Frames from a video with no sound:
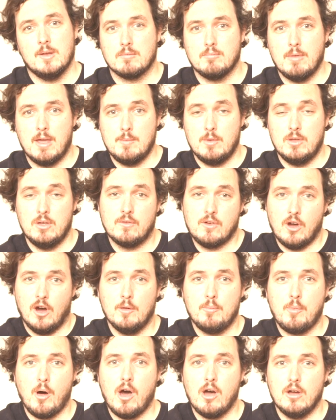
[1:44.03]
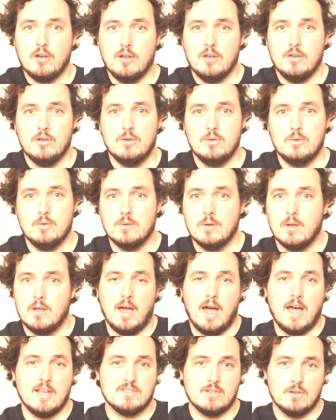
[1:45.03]
Maybe you've got a partner who
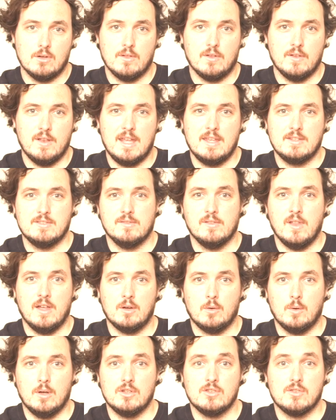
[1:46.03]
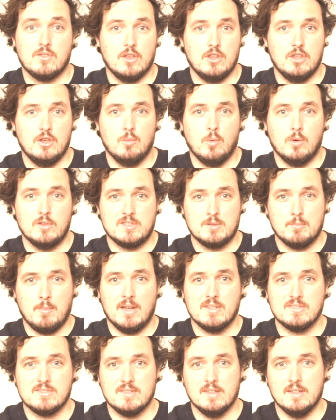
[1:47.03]
has another native language that you want to
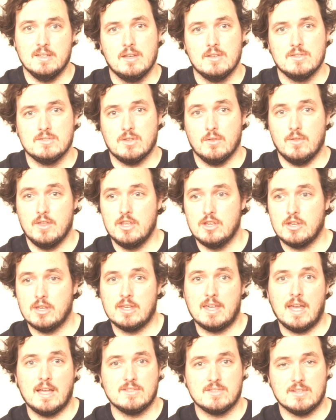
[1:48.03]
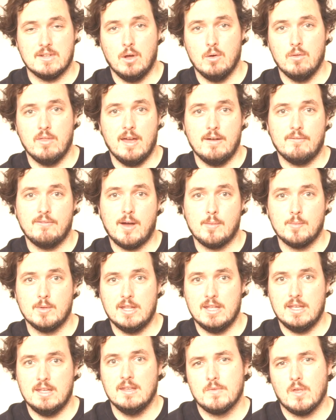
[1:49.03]
master so that you can get to know their
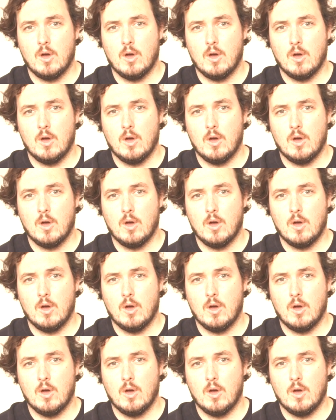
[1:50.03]
family,